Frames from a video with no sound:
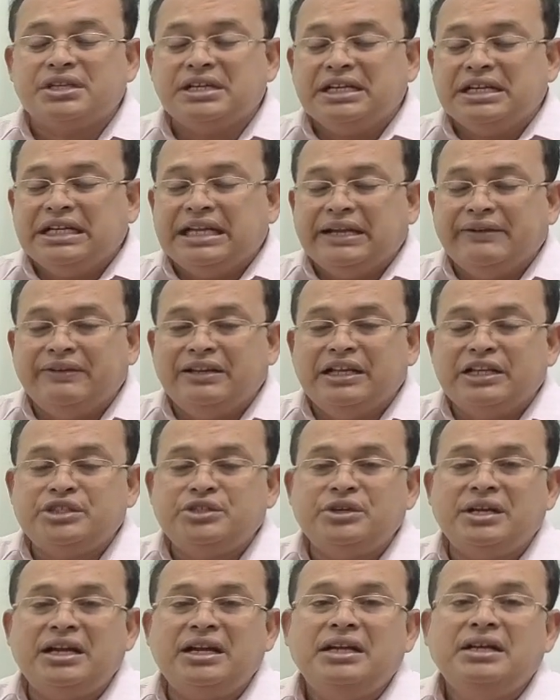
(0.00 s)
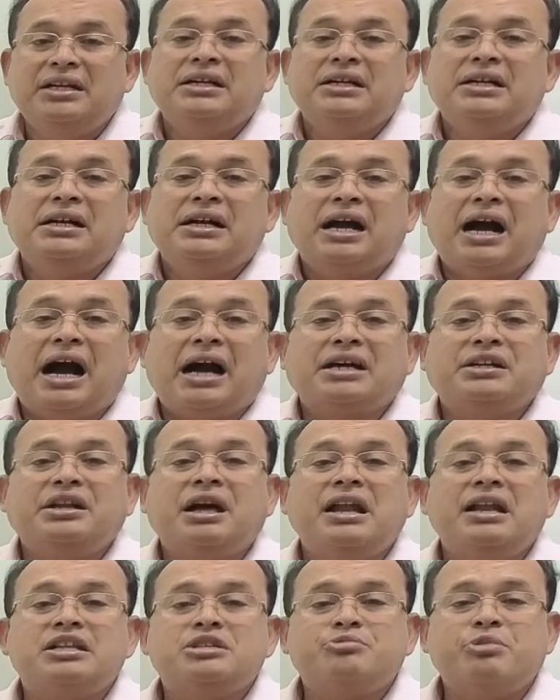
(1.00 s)
he will issue a
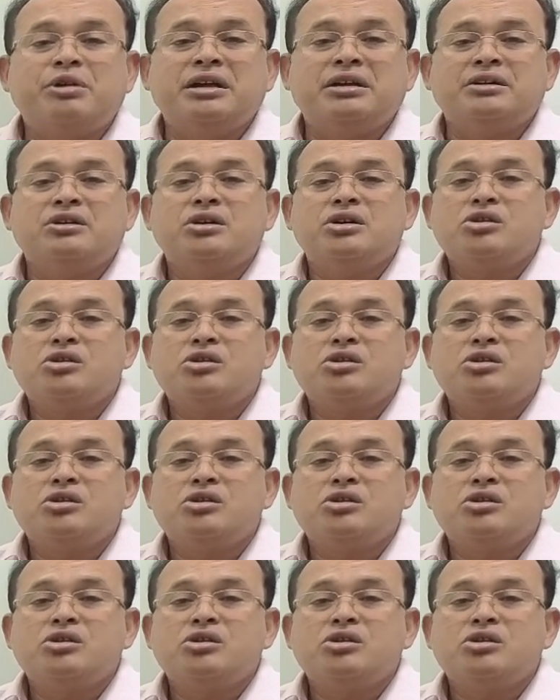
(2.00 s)
acknowledgement